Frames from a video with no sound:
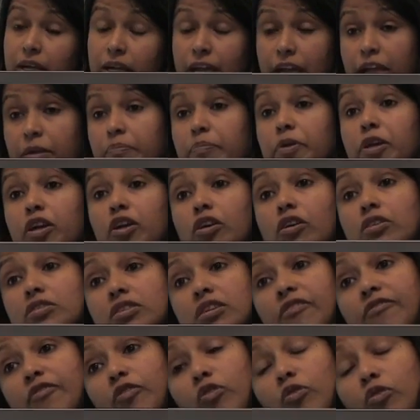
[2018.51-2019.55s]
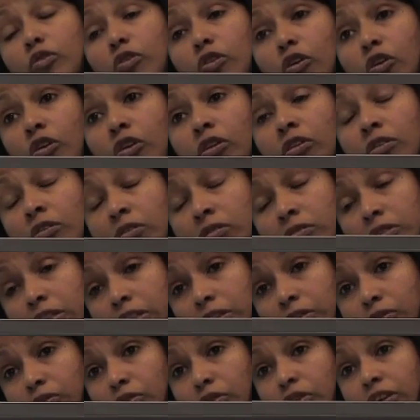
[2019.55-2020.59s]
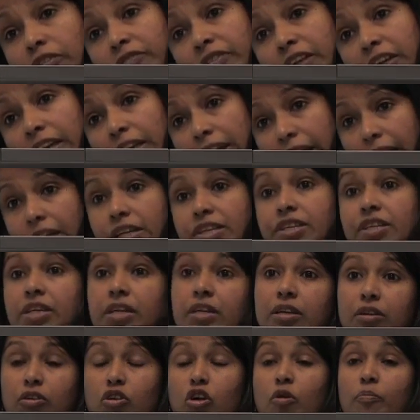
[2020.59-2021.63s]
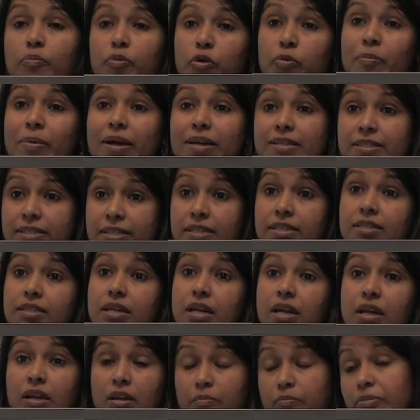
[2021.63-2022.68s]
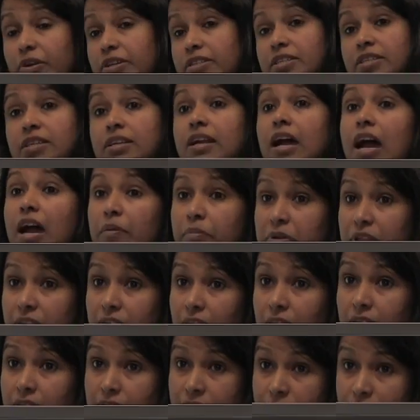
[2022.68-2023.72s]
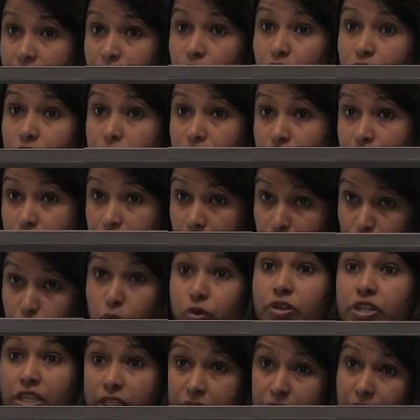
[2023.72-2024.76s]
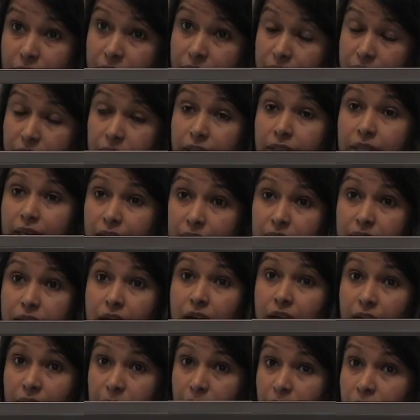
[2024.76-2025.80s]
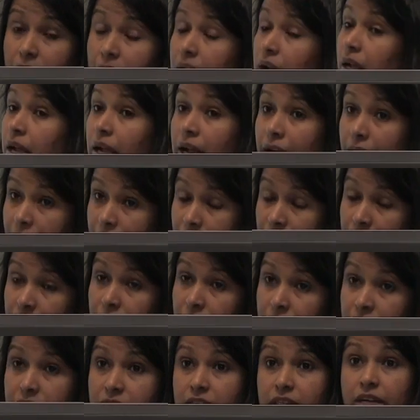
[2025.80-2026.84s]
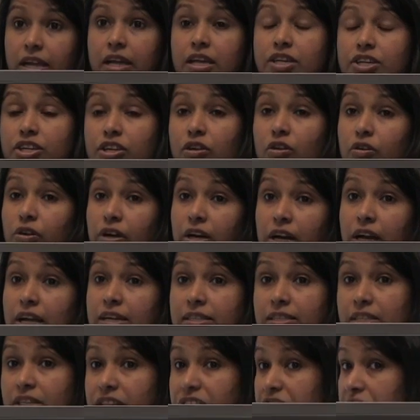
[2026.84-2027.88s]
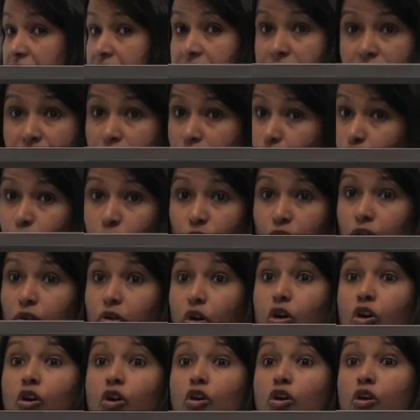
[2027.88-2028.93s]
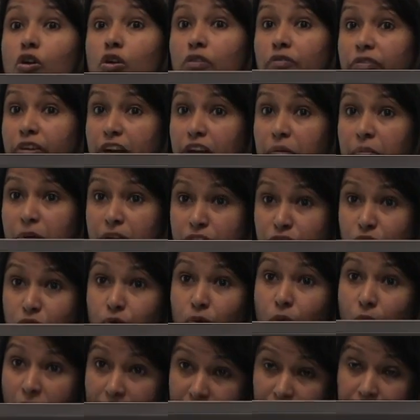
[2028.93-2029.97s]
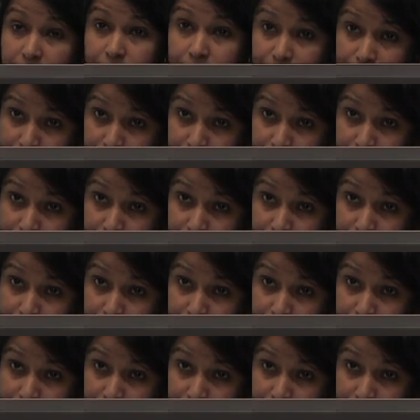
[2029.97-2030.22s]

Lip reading: And because of the whole of the election compromises, President Hamid Karzai also supported that at that time. And the international organizations were all very much quiet.